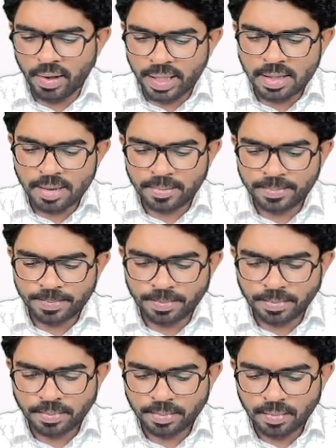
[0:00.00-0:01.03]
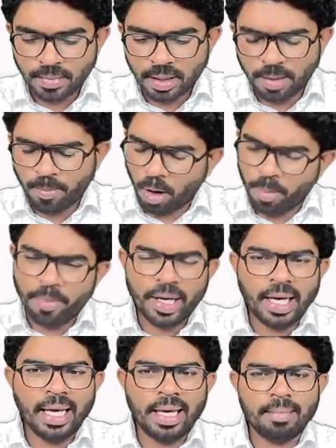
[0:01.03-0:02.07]
is
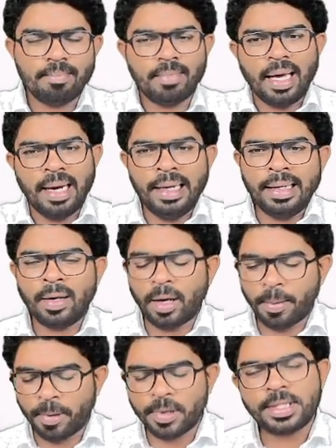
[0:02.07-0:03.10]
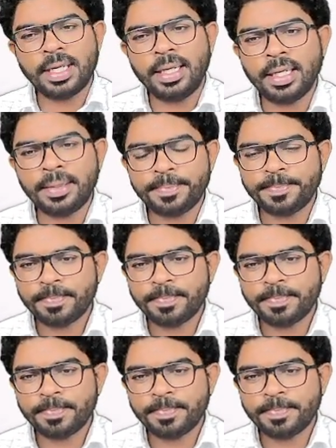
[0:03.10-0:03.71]
probably an intern or a post intern